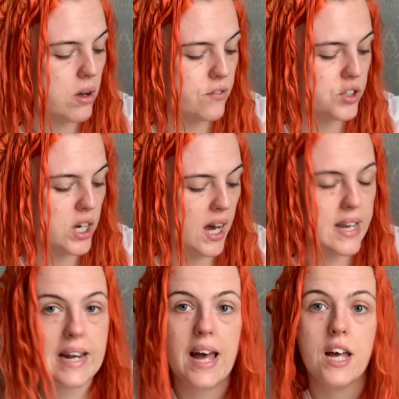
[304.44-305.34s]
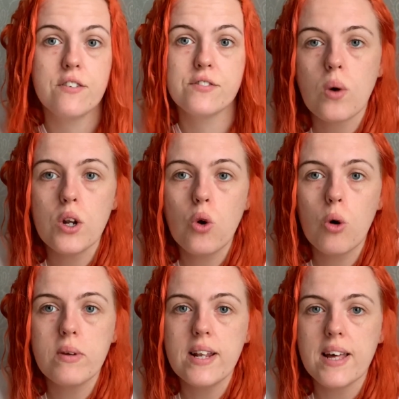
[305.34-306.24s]
of dye left. So I
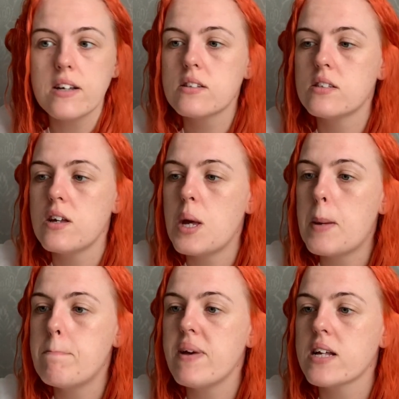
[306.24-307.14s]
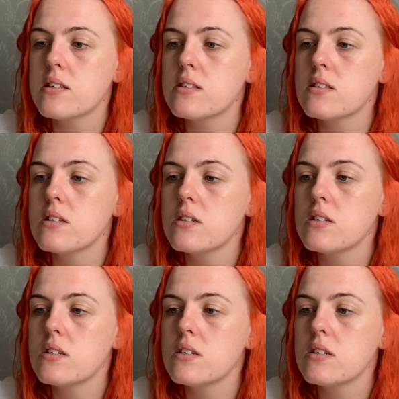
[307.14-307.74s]
normally like to mix